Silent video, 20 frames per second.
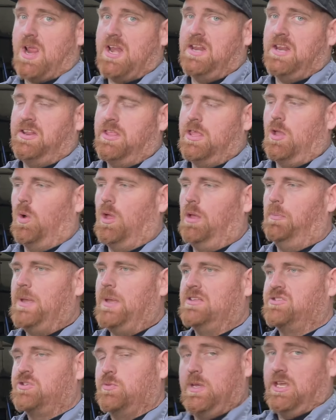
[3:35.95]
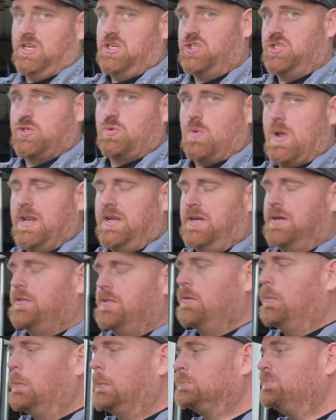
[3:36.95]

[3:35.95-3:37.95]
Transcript: into the oil pan so we could just thread into them.